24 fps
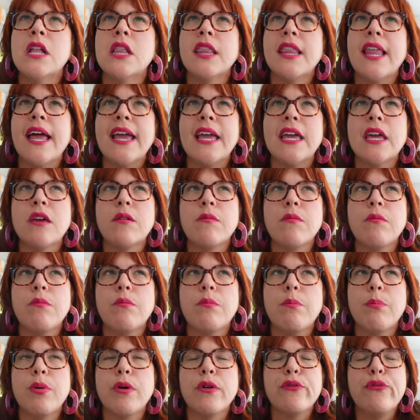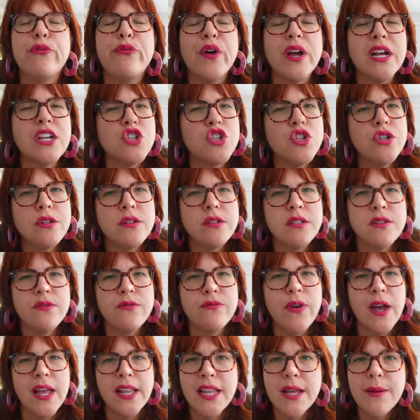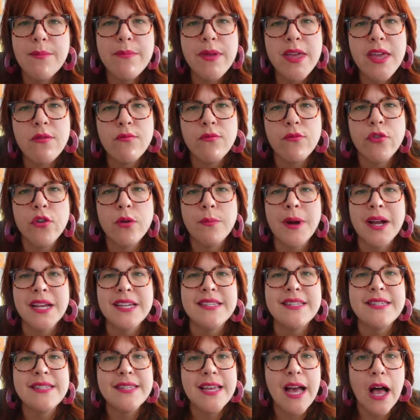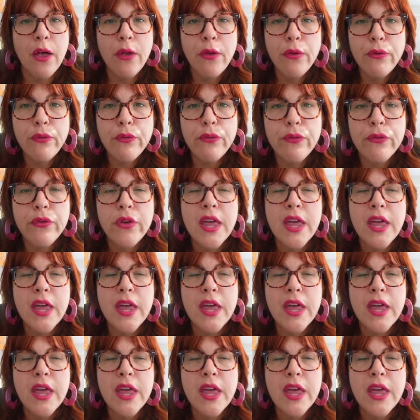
like professional development for myself